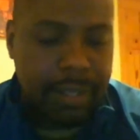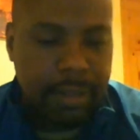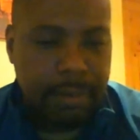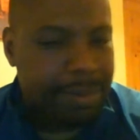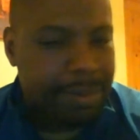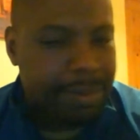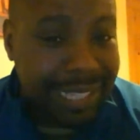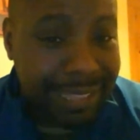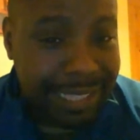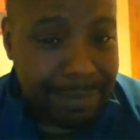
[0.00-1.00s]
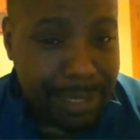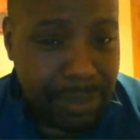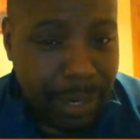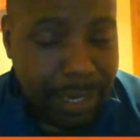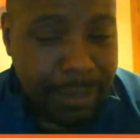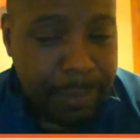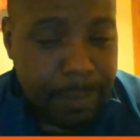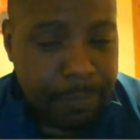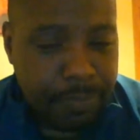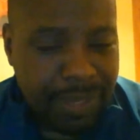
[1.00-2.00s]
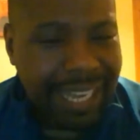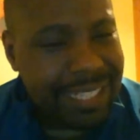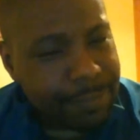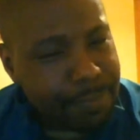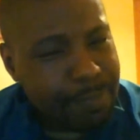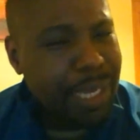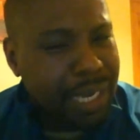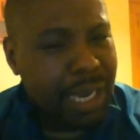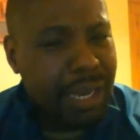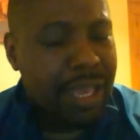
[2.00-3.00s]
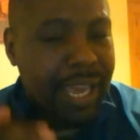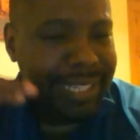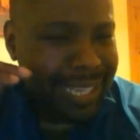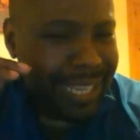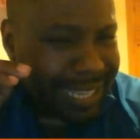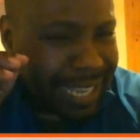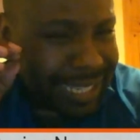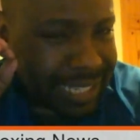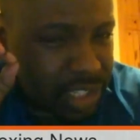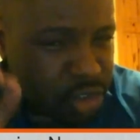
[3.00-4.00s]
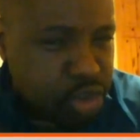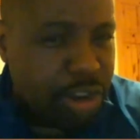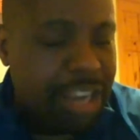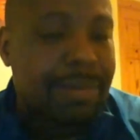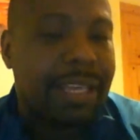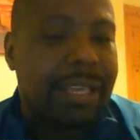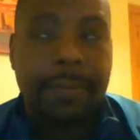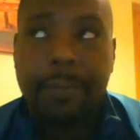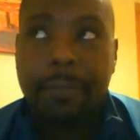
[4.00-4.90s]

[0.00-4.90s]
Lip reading: but he's done nothing at middleweight, and it's a big, it's extremely,